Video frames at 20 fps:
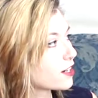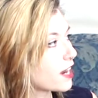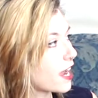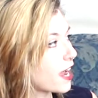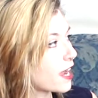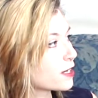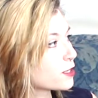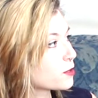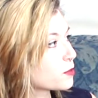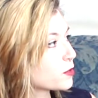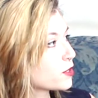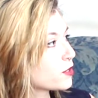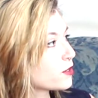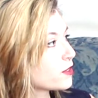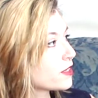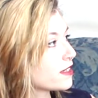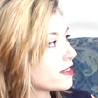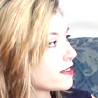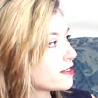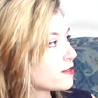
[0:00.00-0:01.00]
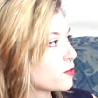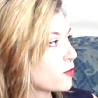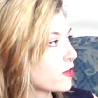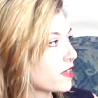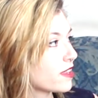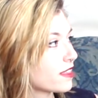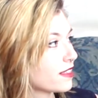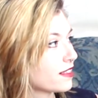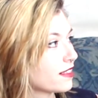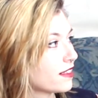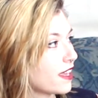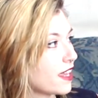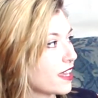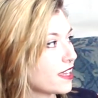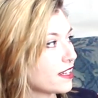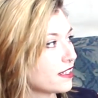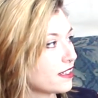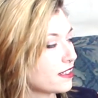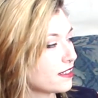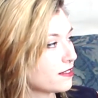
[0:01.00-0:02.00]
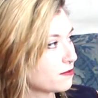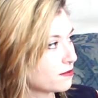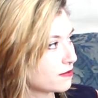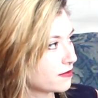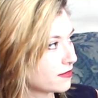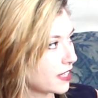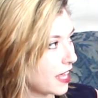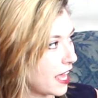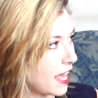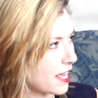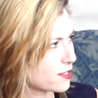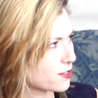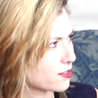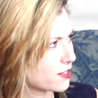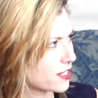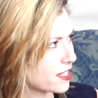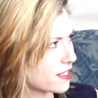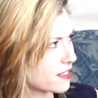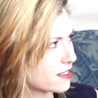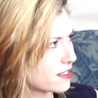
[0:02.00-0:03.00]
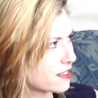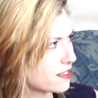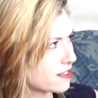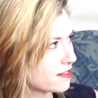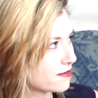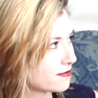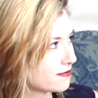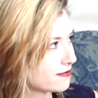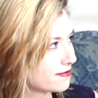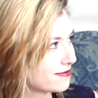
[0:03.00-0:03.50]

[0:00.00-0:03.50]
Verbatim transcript: Crackaboo is with Lady Lazarus. Do you like ham with your